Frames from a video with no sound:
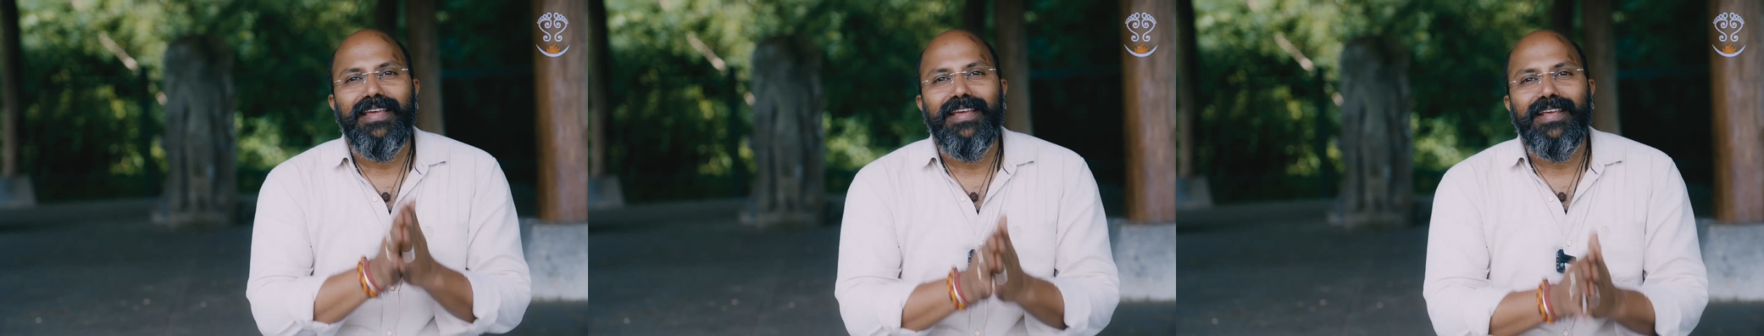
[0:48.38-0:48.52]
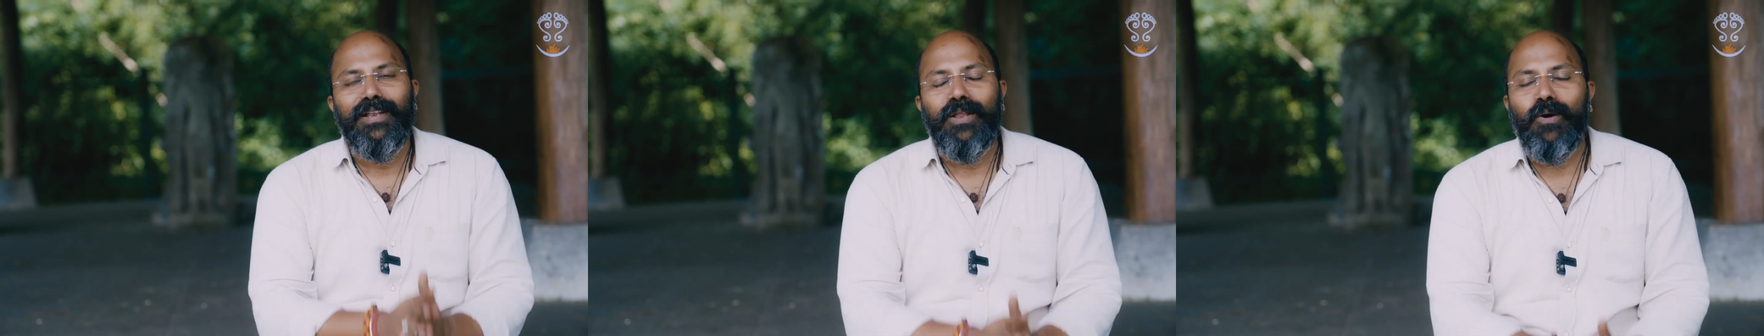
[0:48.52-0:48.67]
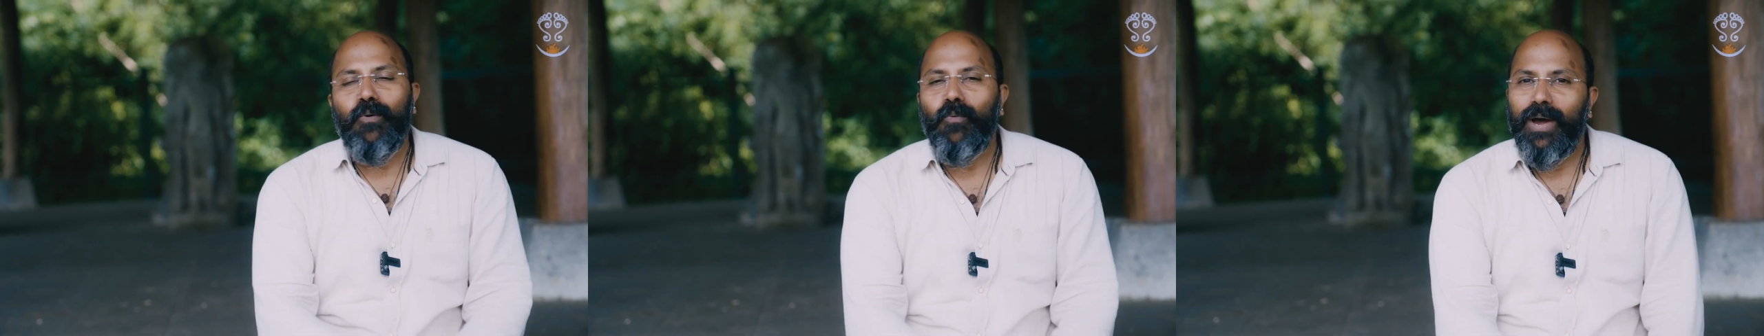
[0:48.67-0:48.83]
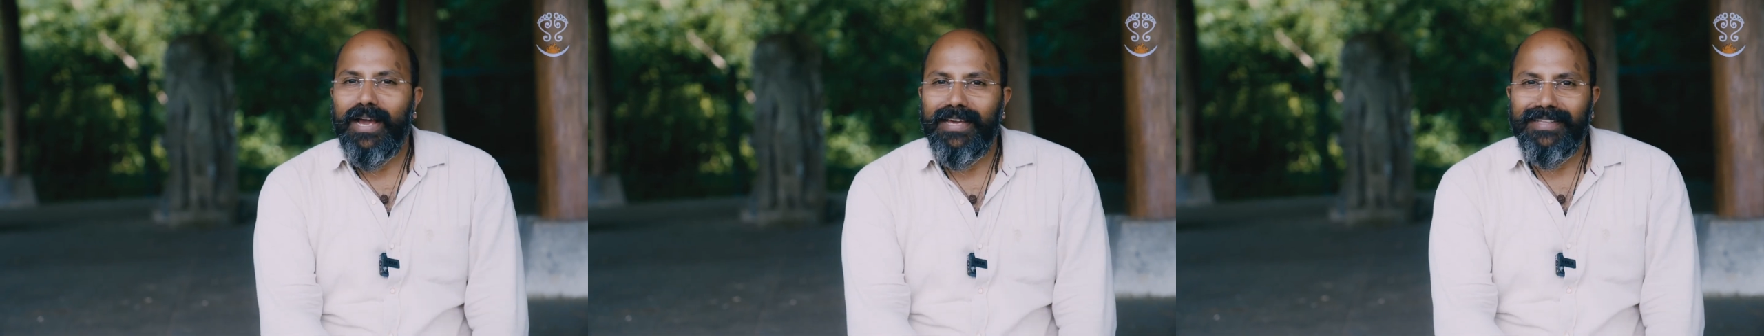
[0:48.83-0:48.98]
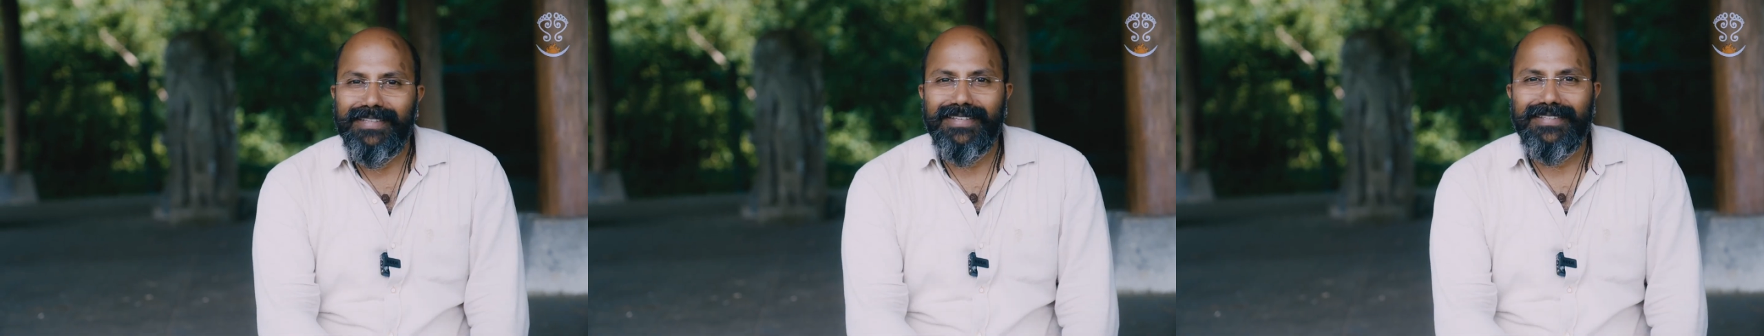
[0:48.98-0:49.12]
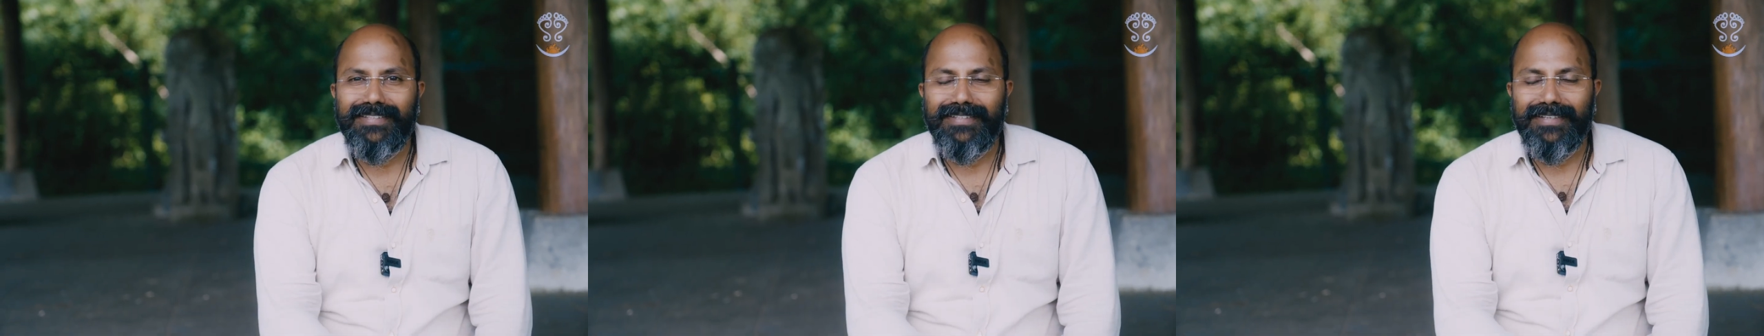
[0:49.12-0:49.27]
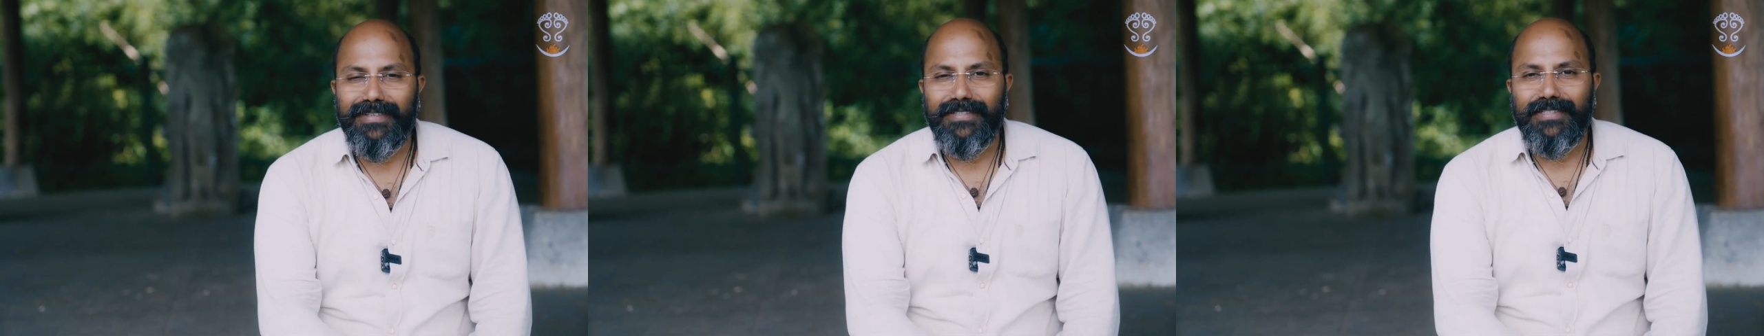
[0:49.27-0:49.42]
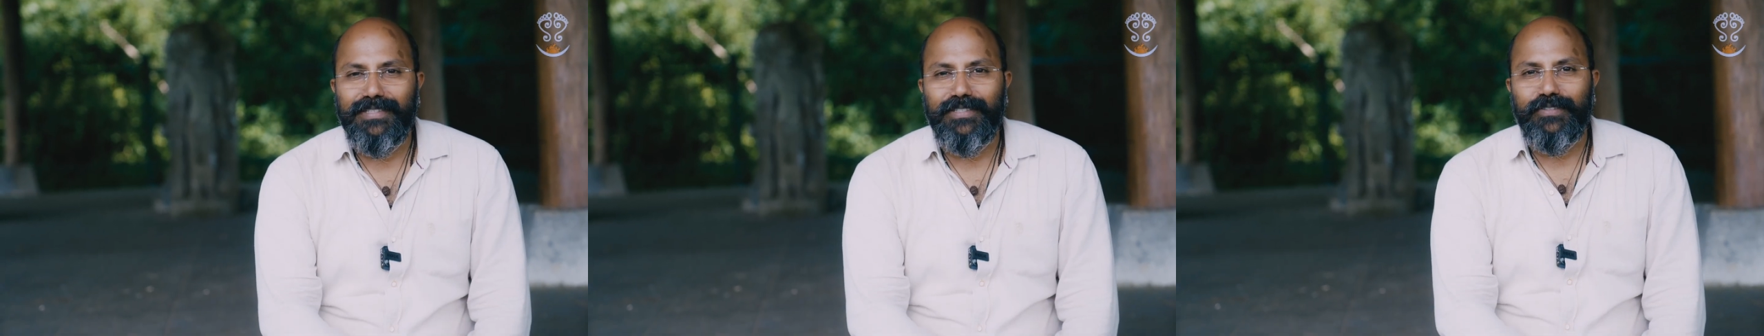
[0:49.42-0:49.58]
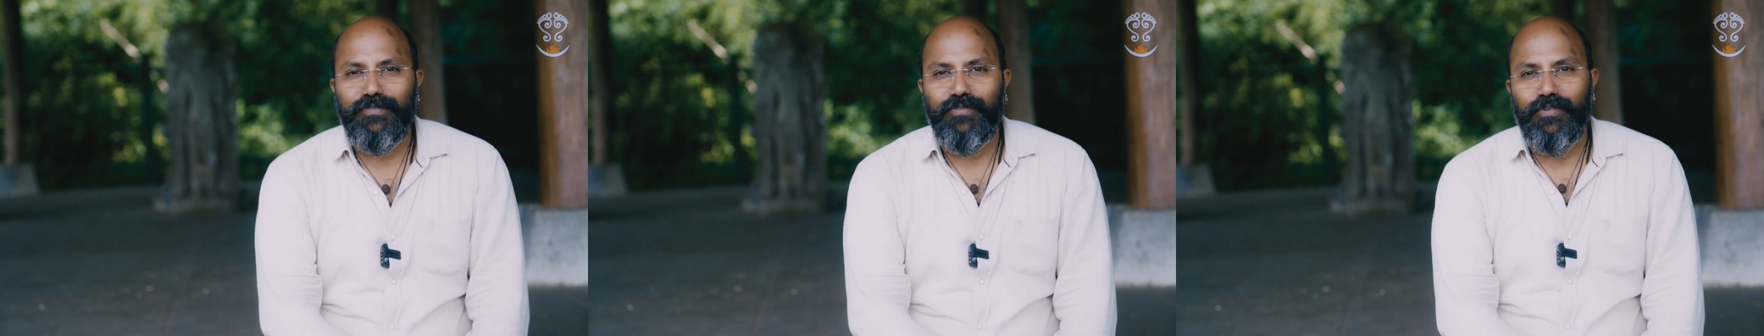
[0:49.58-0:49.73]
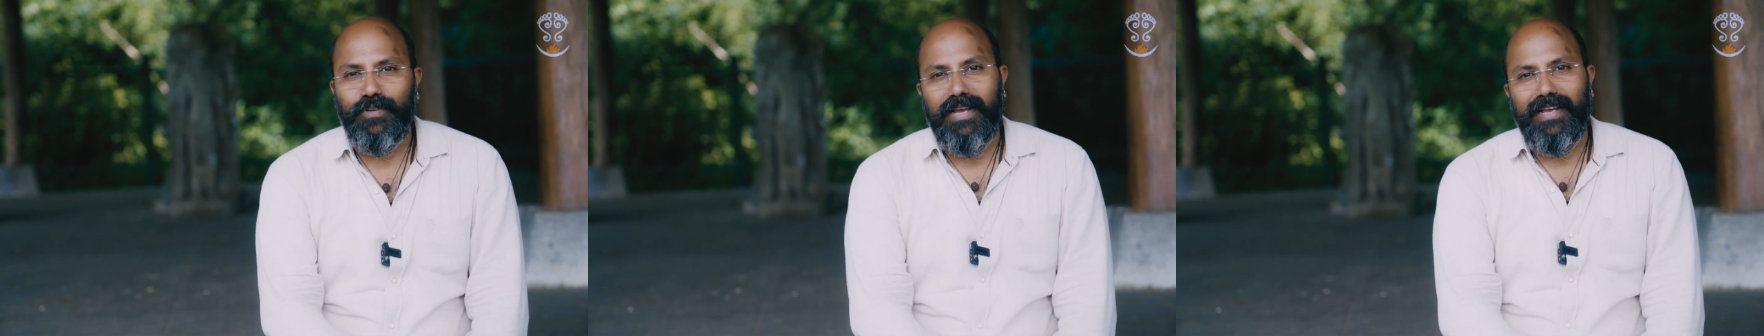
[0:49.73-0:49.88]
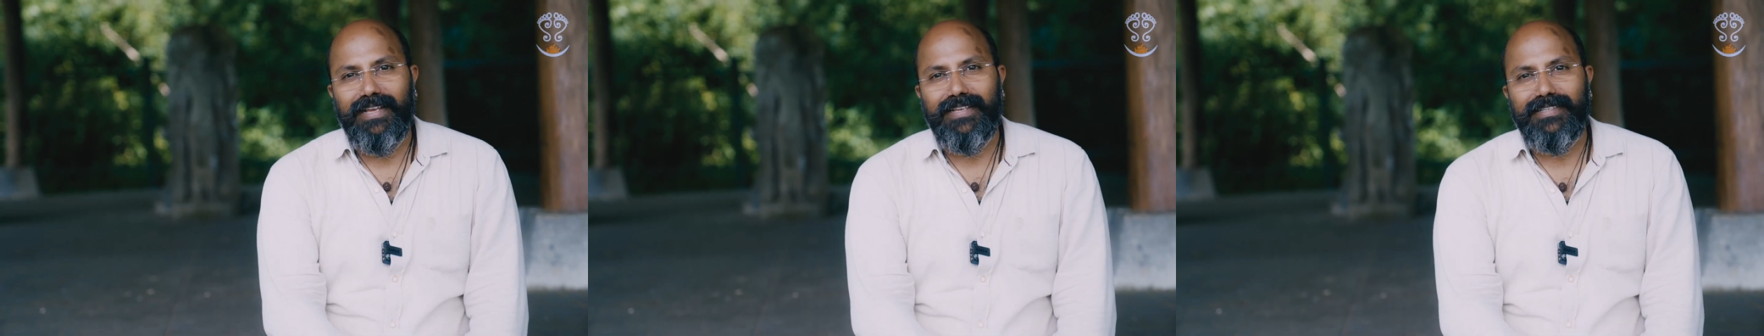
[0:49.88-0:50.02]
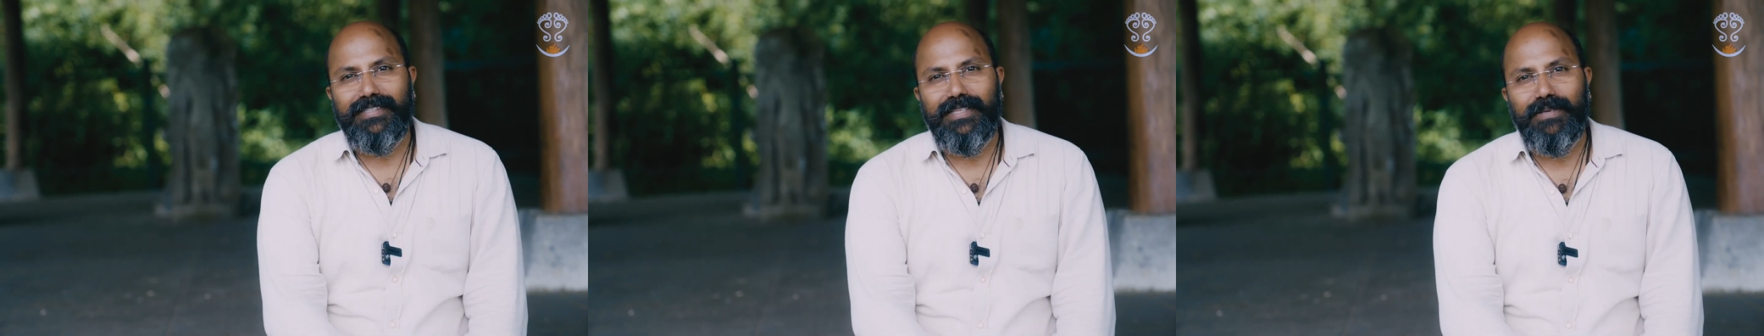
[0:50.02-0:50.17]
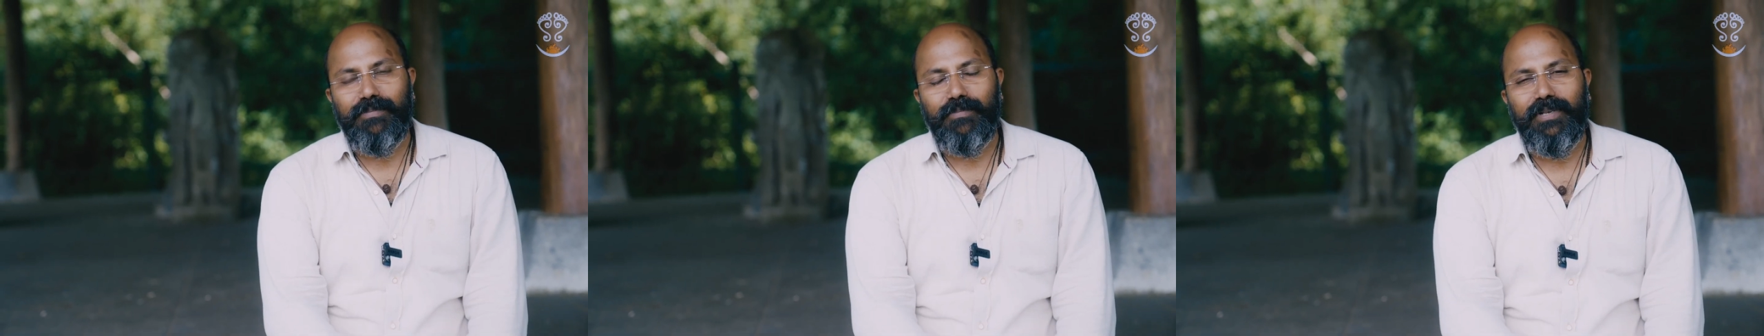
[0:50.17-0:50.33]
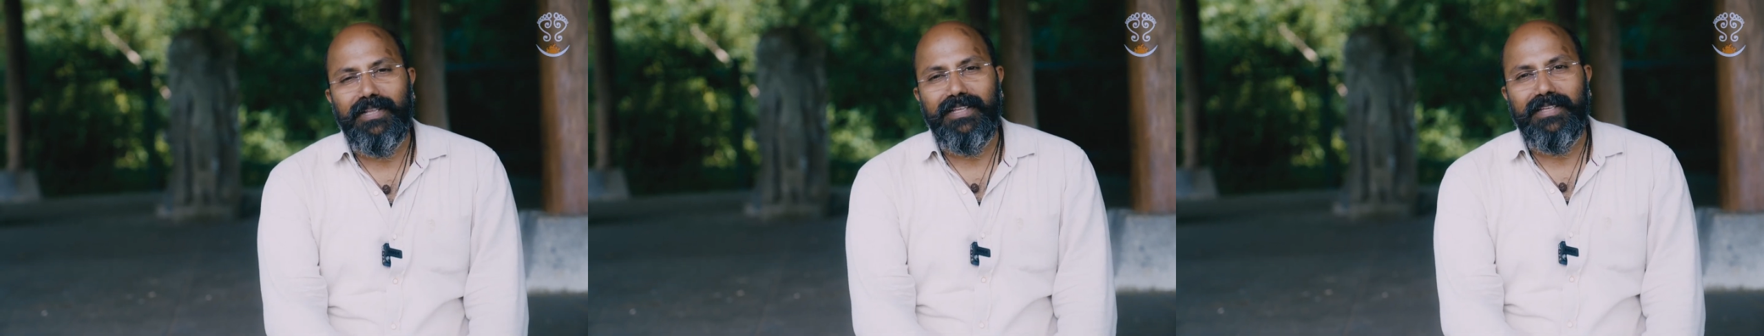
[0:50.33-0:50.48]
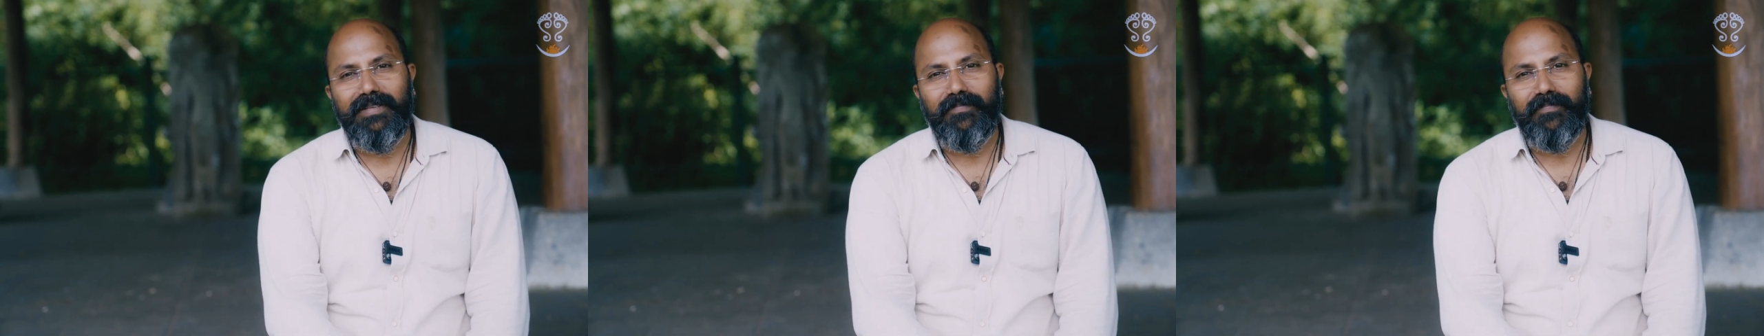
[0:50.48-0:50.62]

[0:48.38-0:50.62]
Now, why the search for Agastya Muni?